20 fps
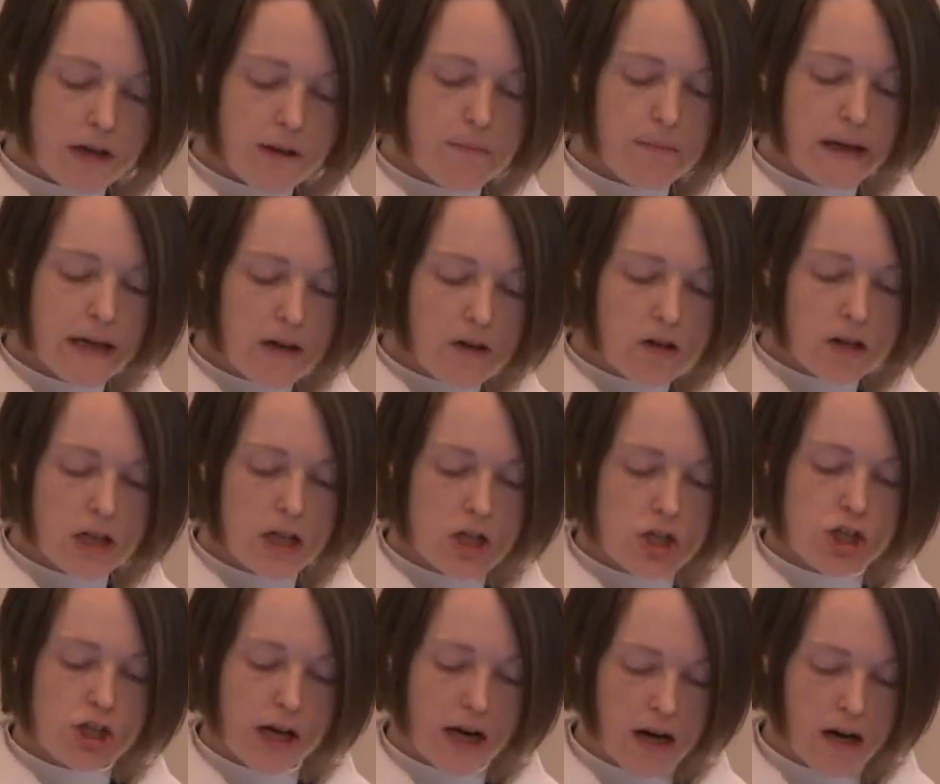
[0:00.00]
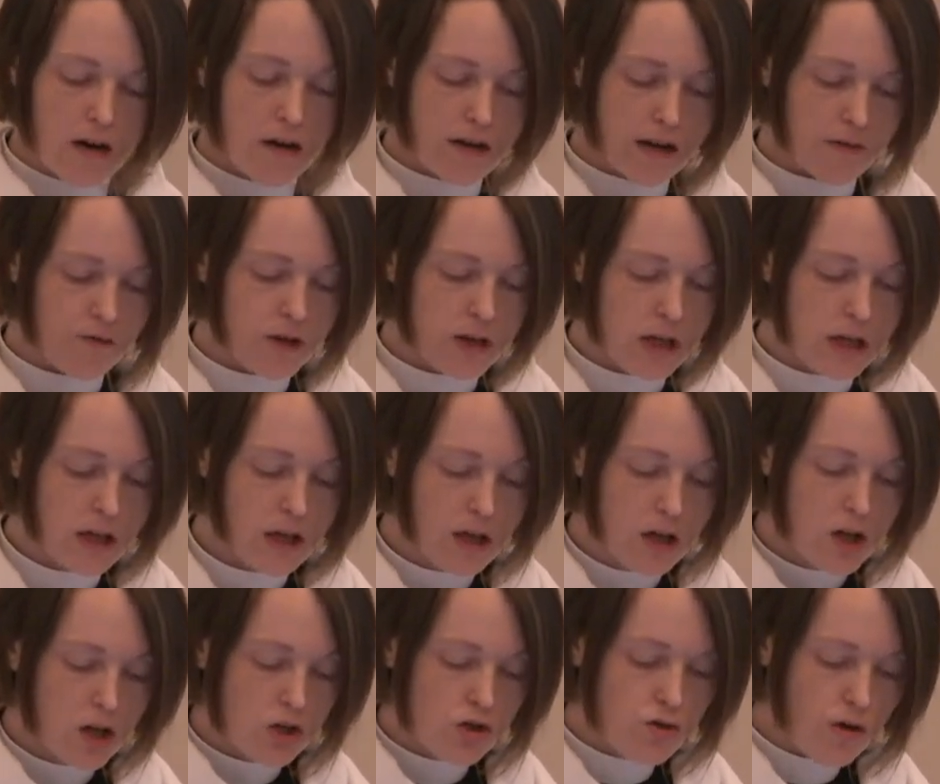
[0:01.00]
meal he shared, every
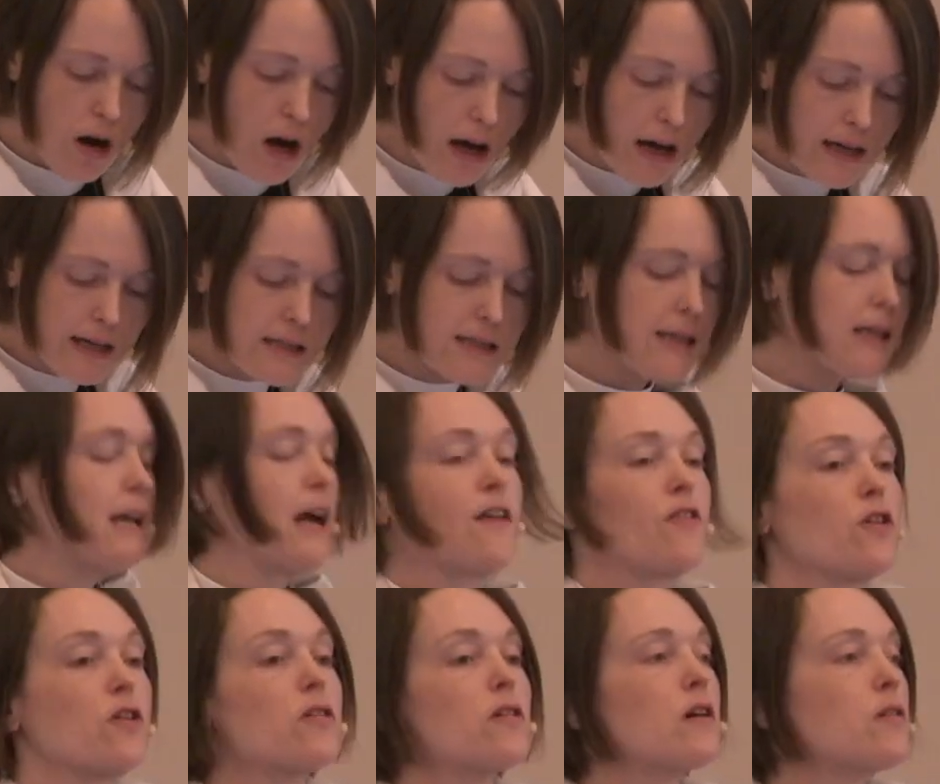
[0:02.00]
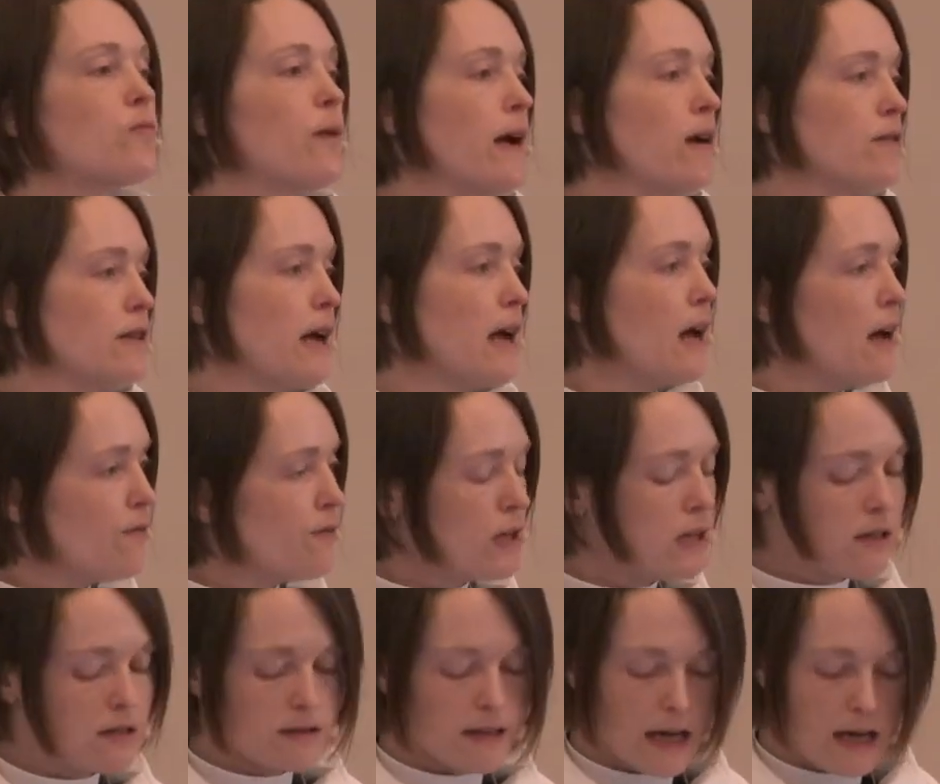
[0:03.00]
drawing together around a
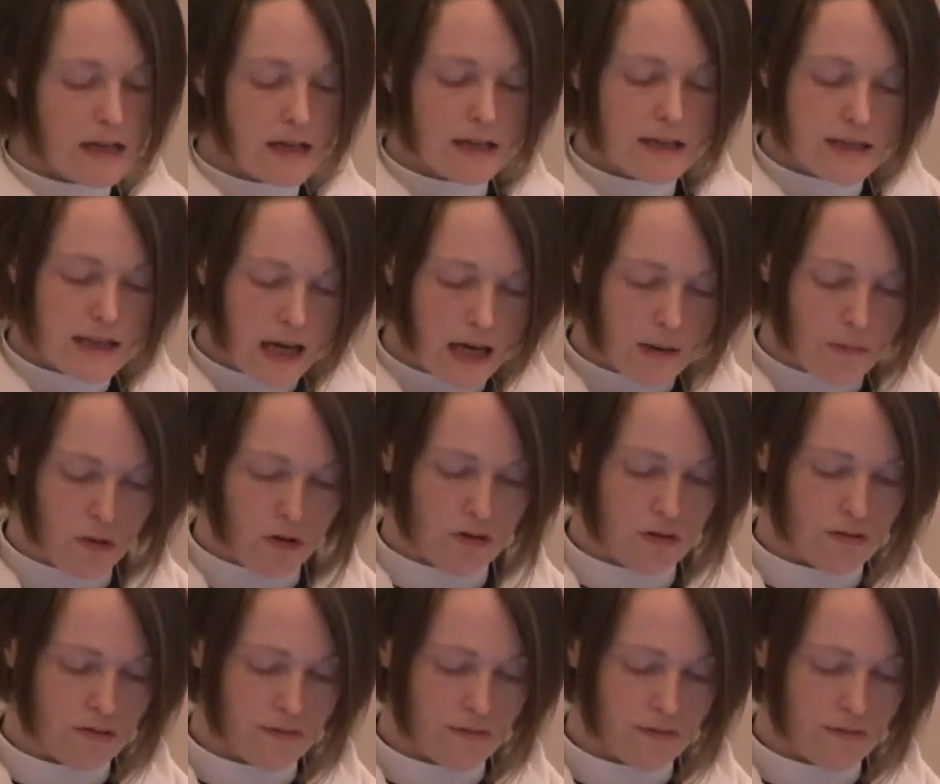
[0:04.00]
heavy, laden table,